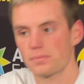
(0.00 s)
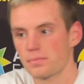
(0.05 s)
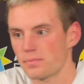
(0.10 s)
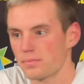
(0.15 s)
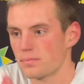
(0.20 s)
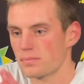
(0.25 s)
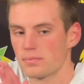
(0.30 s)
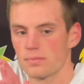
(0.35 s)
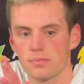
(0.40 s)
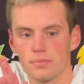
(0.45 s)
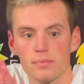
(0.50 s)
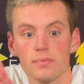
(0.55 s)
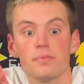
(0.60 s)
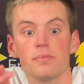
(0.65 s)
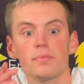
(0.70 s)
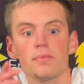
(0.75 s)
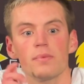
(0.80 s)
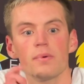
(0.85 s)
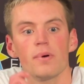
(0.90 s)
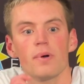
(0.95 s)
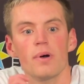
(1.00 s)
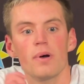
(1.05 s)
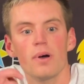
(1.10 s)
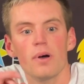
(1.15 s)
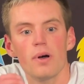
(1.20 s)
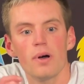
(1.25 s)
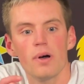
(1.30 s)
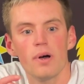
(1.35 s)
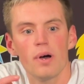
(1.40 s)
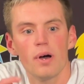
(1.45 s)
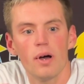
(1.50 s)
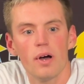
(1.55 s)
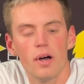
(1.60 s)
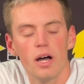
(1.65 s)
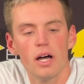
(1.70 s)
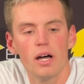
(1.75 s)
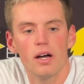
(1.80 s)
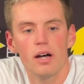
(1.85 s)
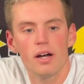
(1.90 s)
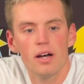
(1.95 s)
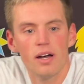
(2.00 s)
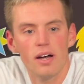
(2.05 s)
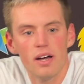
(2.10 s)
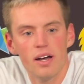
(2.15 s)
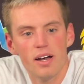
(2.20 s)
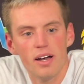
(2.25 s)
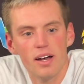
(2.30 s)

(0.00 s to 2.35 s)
seen kind of this opener field compared to other ones?